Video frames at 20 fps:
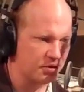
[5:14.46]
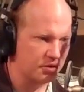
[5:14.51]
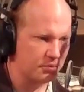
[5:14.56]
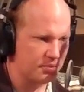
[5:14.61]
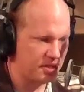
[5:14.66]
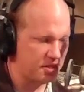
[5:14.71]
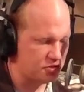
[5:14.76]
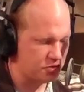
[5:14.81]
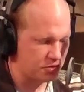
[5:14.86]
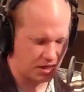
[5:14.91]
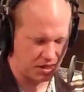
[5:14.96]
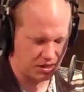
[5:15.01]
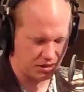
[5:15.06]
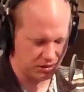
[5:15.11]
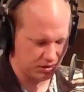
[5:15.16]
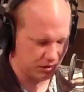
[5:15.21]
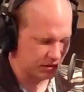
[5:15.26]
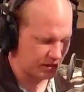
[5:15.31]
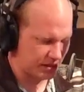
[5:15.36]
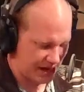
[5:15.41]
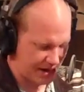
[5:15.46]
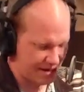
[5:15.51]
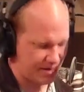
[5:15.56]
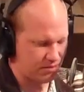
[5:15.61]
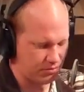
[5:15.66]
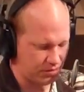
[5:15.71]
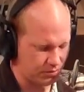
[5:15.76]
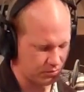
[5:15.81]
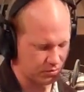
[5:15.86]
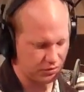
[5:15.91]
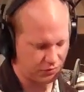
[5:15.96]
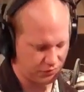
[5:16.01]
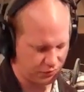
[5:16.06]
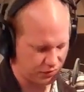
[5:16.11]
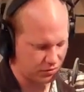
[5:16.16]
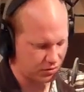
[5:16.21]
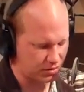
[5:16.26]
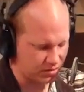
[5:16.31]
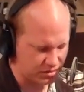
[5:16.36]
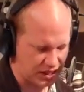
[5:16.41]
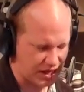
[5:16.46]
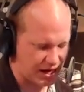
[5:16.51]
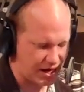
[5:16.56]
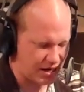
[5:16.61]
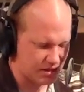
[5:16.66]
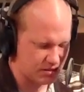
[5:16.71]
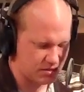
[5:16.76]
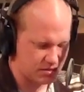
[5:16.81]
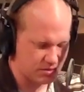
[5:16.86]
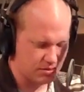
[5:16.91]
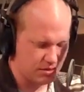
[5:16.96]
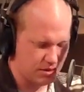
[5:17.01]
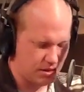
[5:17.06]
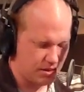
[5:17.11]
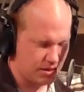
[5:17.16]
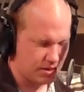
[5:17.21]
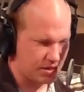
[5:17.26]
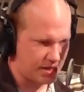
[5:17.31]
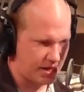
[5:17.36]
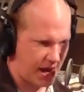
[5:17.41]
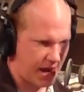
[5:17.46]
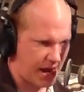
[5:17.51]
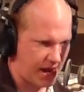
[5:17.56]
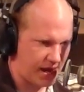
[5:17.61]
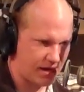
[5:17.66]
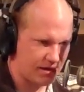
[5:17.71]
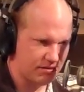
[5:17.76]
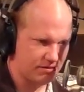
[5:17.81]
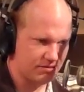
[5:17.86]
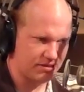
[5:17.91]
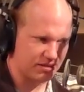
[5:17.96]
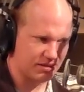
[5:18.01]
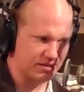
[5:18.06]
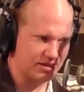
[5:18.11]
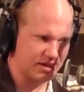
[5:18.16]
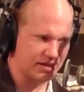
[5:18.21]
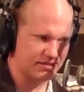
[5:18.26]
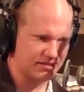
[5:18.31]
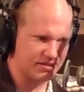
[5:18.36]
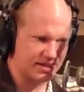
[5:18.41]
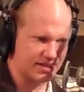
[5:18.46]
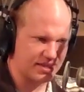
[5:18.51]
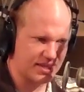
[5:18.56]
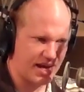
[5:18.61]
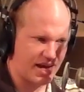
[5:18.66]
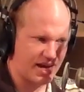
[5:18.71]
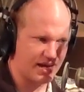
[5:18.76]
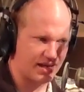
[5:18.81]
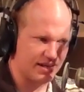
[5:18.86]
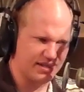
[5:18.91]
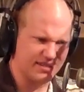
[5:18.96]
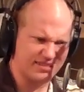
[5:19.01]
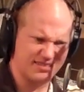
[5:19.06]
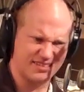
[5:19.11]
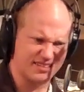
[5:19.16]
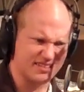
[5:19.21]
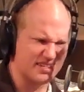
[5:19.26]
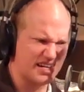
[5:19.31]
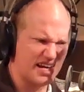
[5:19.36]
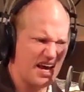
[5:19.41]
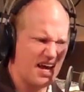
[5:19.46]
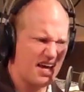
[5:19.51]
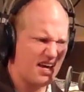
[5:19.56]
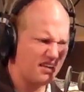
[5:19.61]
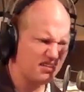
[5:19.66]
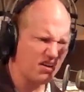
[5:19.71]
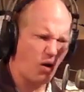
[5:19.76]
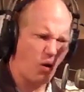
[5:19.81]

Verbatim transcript: on the beach, you got to look down and look for glass cans and yeah. things like that. And it's just, it's